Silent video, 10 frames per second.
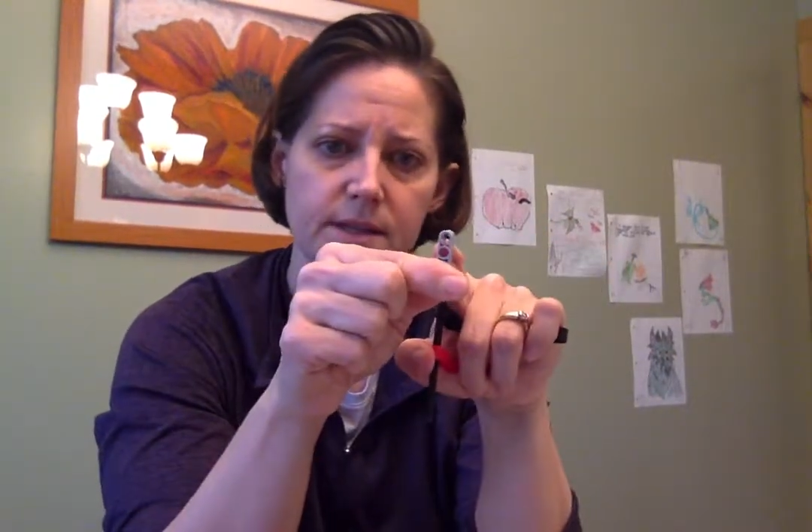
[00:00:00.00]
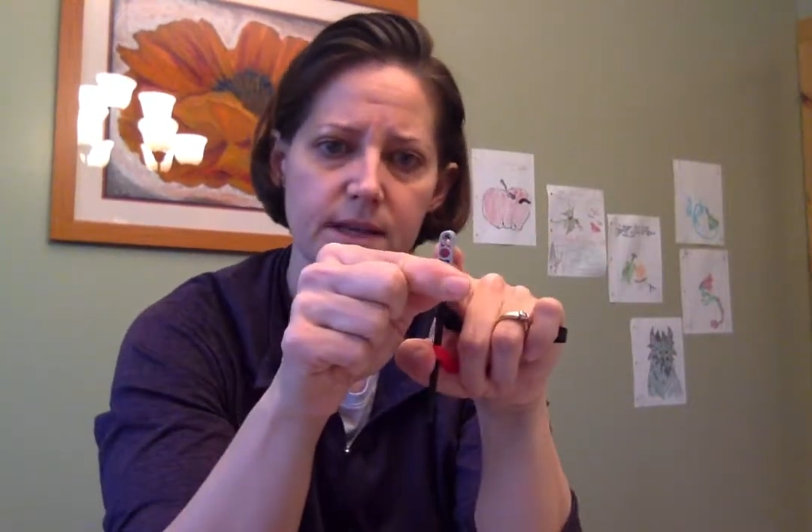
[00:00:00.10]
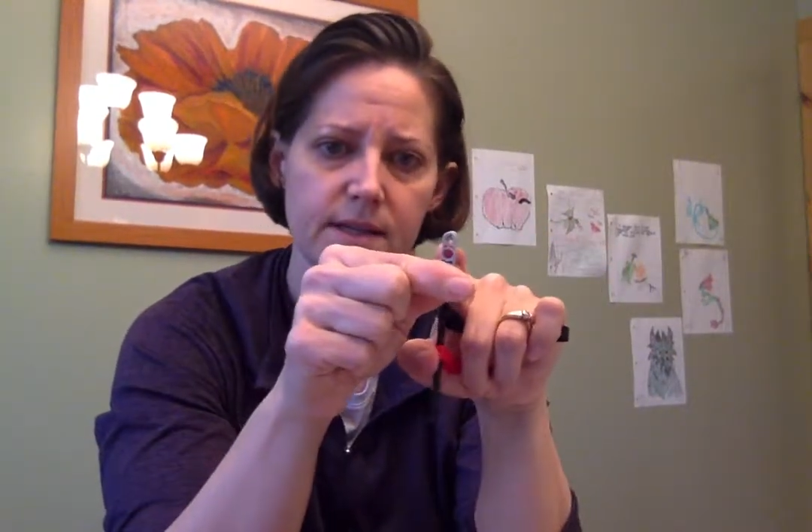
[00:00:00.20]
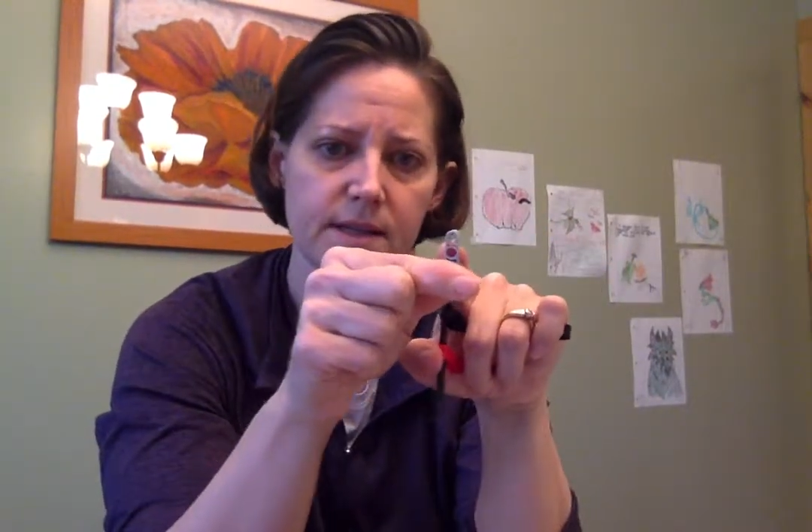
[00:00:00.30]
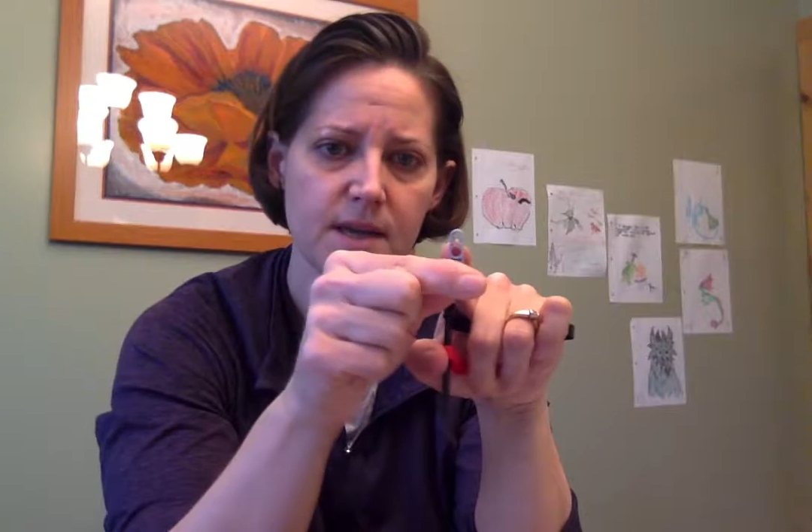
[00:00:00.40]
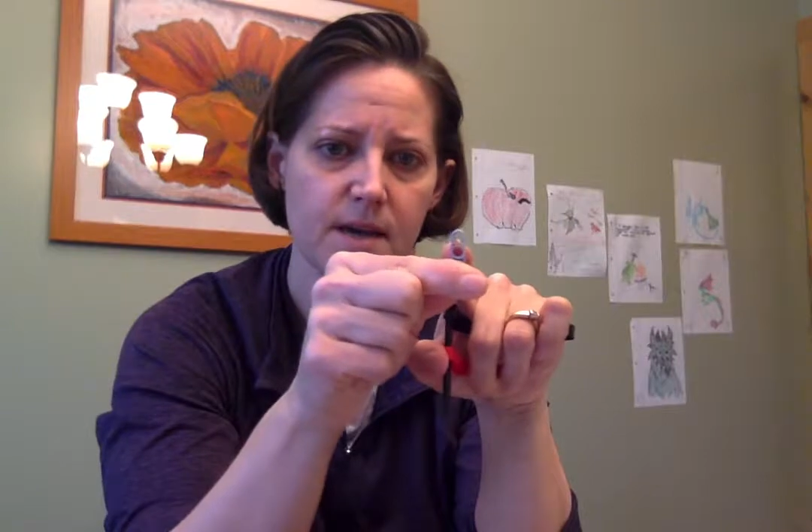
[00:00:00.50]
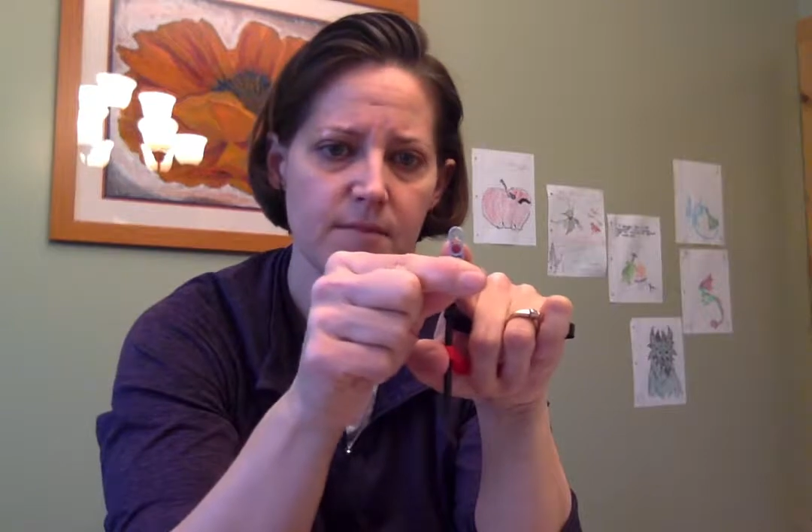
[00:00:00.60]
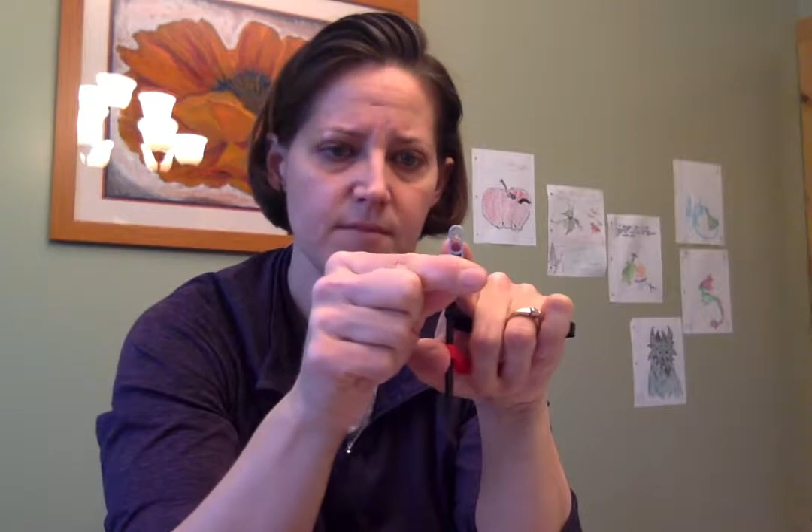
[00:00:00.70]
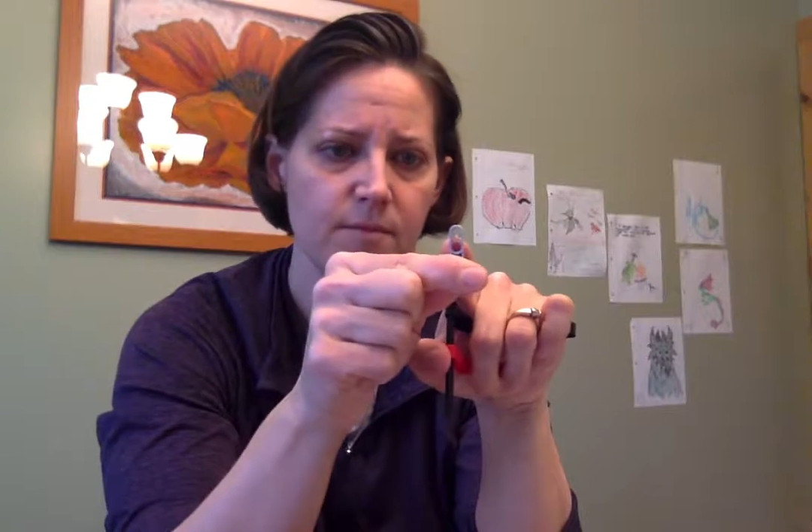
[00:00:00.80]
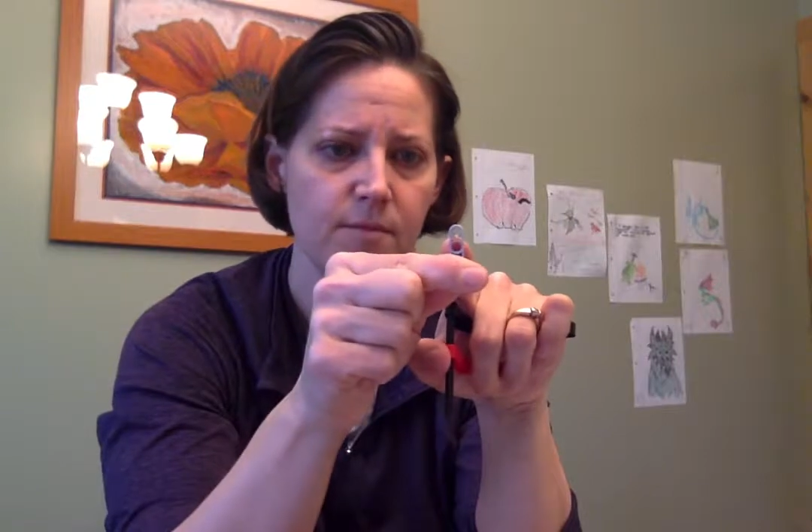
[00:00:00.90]
does
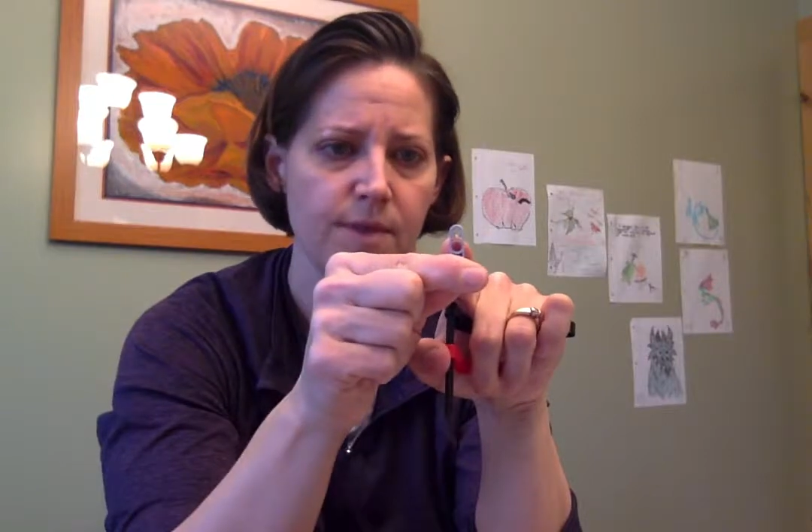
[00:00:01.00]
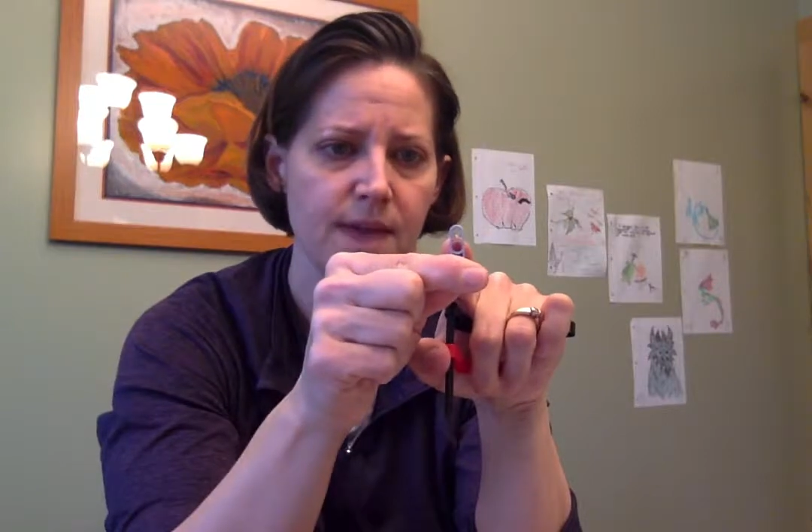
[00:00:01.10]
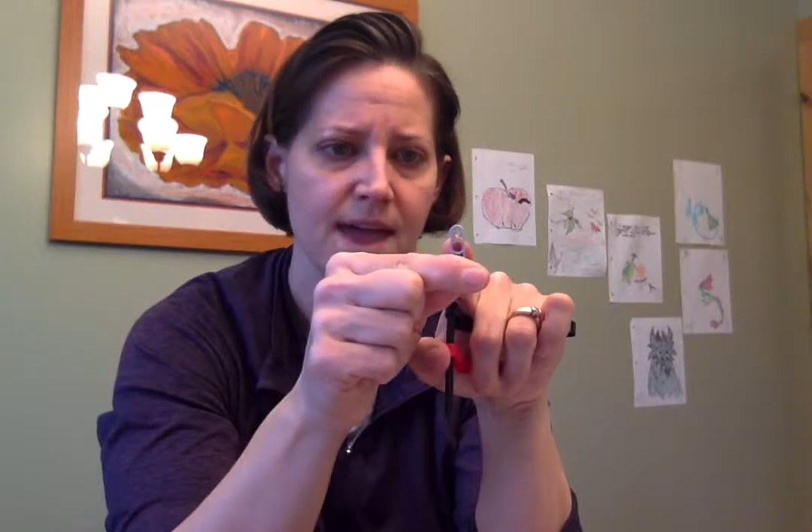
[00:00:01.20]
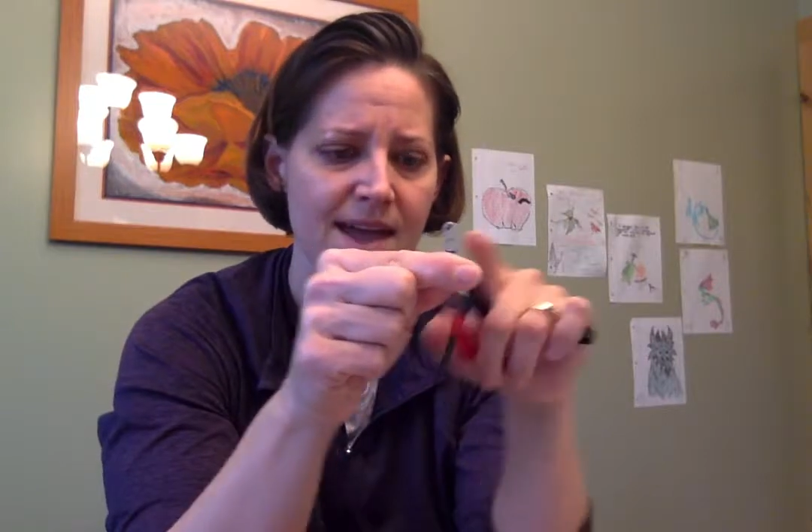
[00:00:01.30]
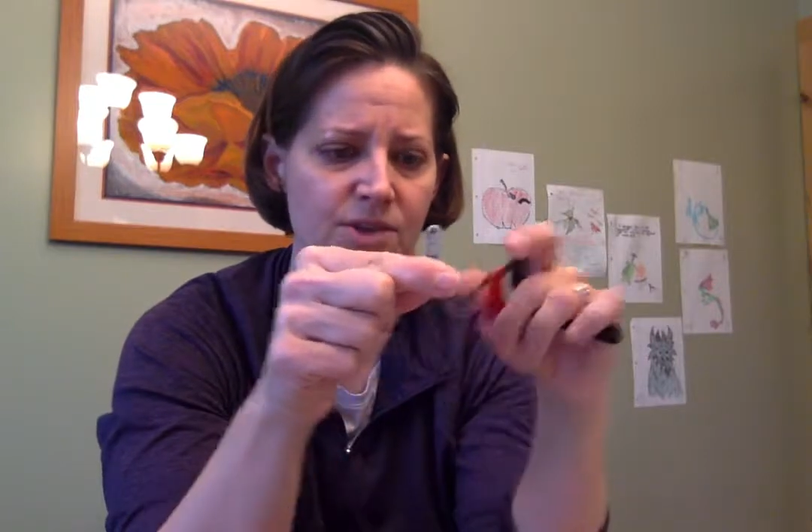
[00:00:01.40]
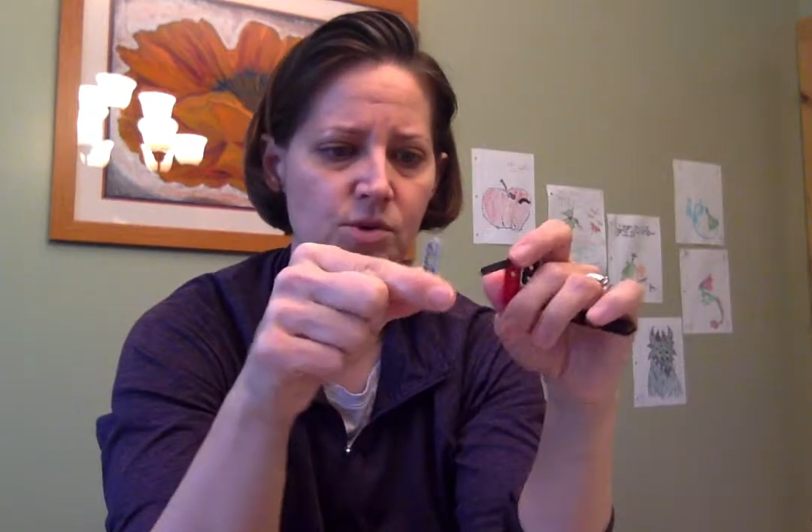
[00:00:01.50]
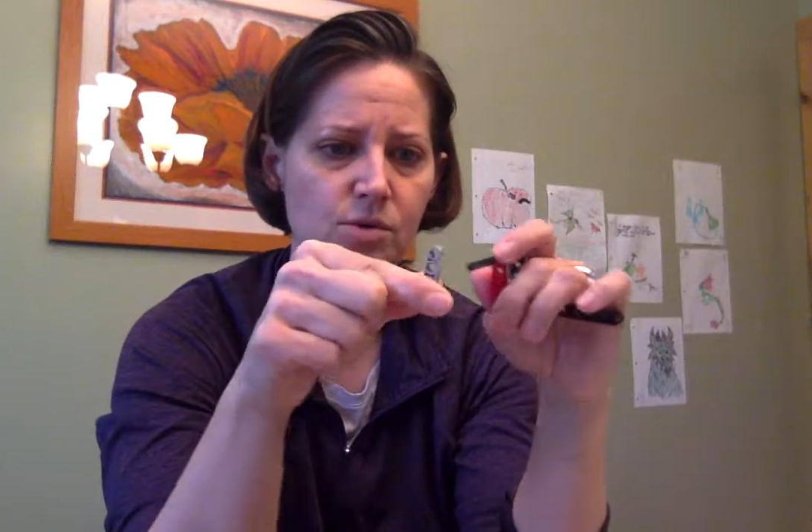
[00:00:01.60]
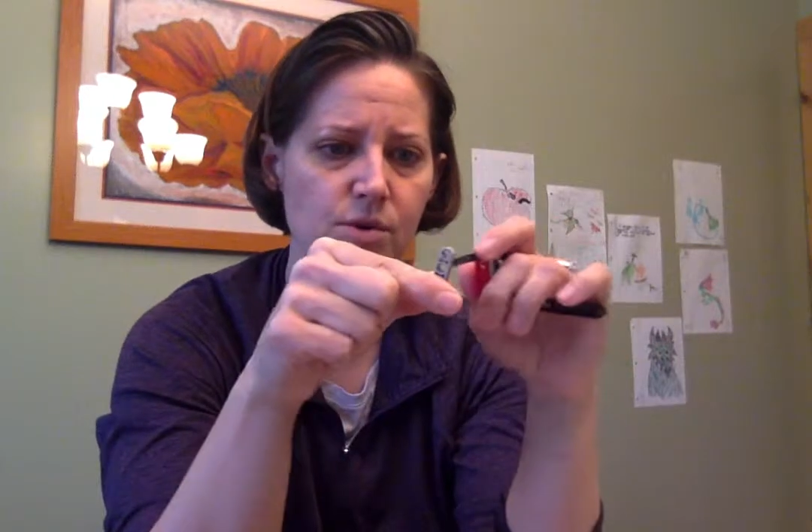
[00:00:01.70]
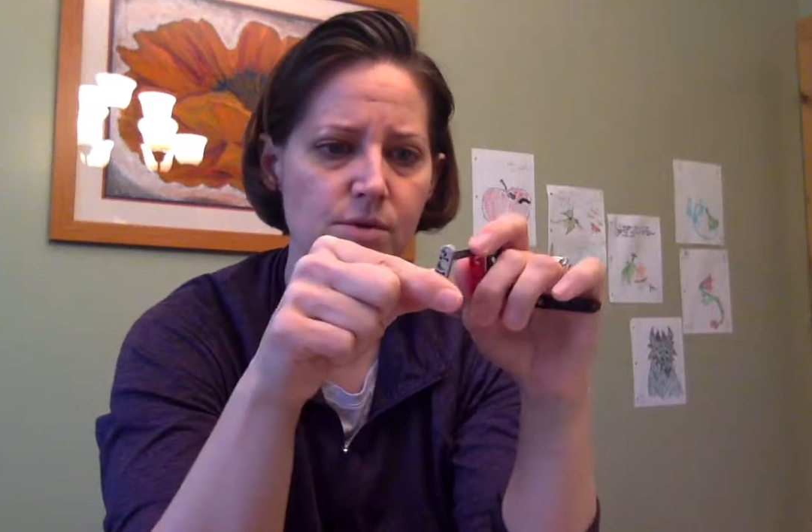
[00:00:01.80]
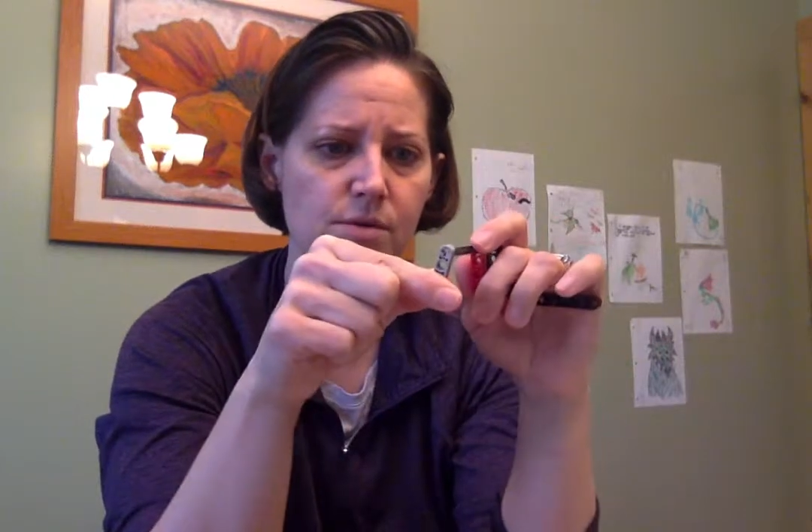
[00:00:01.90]
come with an axle
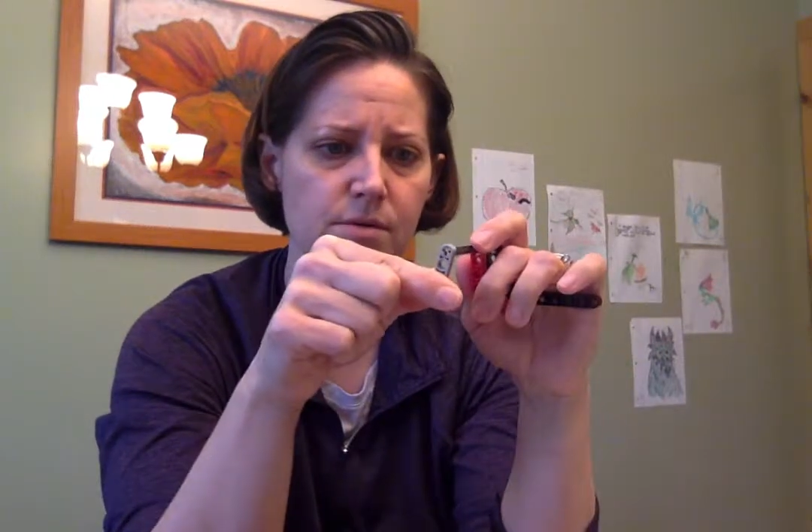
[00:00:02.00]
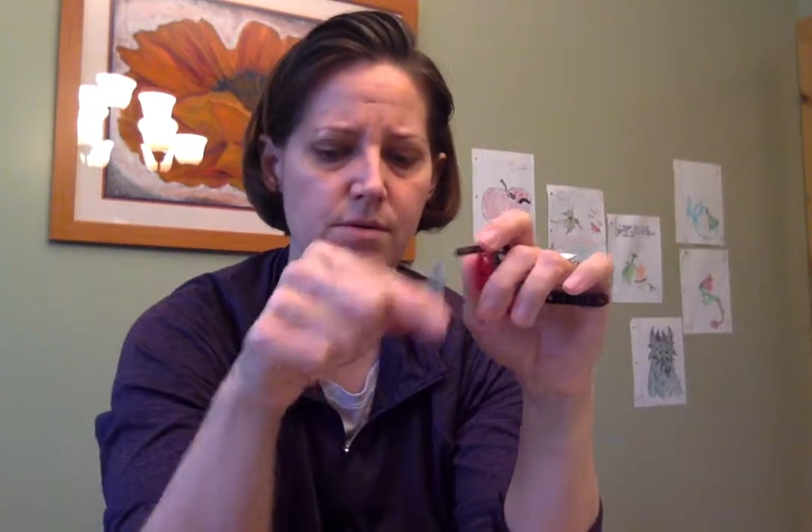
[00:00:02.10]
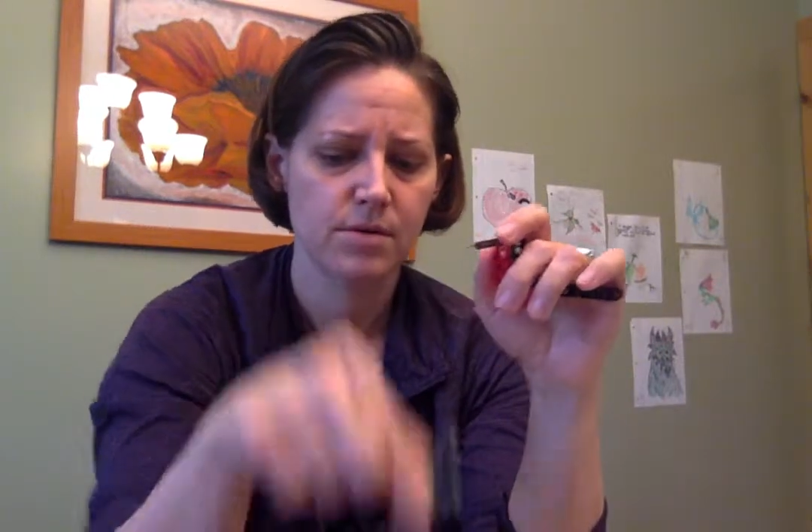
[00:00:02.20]
hole,